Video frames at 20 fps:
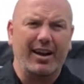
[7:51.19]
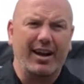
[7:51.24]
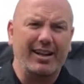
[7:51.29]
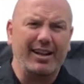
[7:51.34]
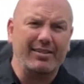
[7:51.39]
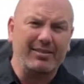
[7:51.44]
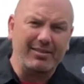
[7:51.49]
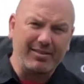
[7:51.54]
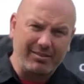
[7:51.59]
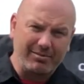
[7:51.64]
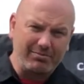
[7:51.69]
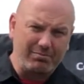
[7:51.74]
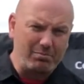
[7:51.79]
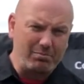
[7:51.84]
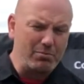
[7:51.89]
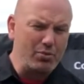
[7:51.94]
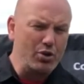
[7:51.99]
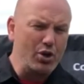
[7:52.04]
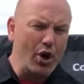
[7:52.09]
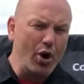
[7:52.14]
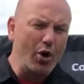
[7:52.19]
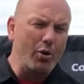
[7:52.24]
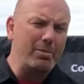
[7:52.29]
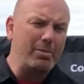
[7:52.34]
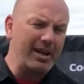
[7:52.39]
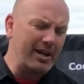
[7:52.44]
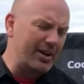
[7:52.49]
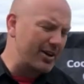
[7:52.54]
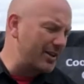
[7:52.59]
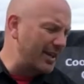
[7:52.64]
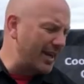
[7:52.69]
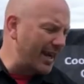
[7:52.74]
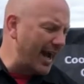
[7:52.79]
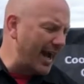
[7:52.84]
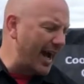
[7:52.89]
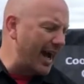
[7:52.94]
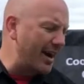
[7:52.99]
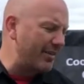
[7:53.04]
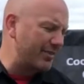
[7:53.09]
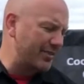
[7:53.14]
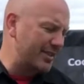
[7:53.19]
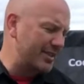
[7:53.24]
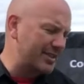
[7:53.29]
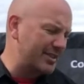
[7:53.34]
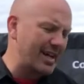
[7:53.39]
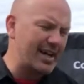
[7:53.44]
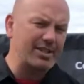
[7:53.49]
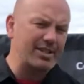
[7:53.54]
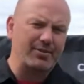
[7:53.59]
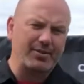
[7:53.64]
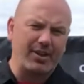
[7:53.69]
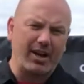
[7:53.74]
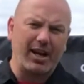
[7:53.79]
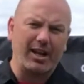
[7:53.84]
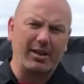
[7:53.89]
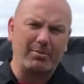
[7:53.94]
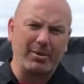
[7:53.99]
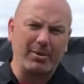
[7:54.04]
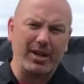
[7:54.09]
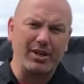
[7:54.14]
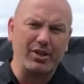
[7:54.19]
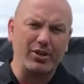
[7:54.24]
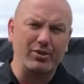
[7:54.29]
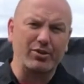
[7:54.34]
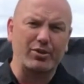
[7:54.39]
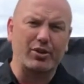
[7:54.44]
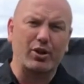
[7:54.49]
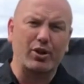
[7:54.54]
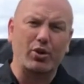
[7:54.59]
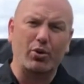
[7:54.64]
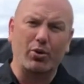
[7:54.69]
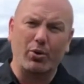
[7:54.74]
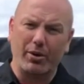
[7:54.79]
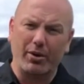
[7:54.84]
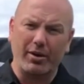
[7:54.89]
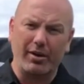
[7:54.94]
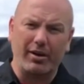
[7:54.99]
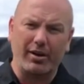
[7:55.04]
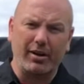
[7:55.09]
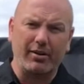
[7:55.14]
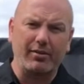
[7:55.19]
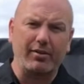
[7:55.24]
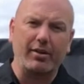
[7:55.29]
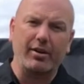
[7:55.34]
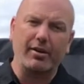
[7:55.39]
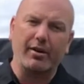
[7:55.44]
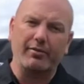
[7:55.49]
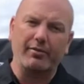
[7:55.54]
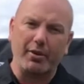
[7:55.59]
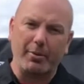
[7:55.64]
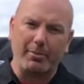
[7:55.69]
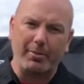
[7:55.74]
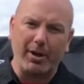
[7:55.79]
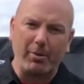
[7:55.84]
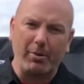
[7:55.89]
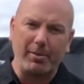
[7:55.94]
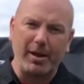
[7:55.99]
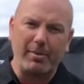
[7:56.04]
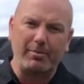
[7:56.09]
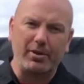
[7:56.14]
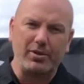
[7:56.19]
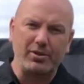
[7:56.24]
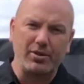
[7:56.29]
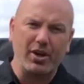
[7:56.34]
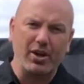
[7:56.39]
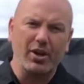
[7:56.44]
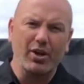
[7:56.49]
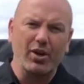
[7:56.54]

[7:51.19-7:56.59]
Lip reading: And no bigger than half the size of your jalapenos, or a quarter, or your bell peppers,